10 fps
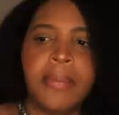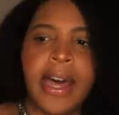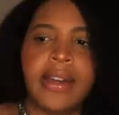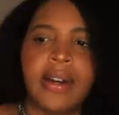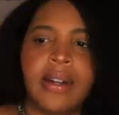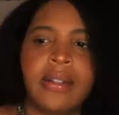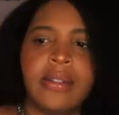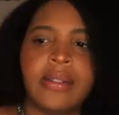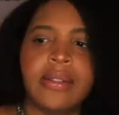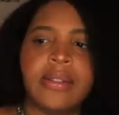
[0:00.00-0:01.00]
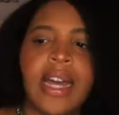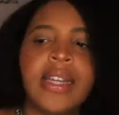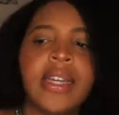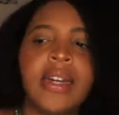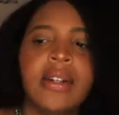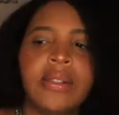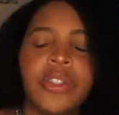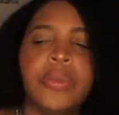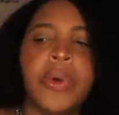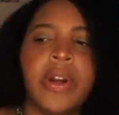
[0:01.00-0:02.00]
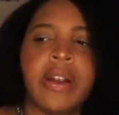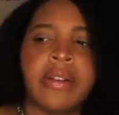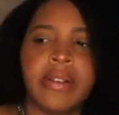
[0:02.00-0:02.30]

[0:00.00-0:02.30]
you, Michael. Thank you. Do more.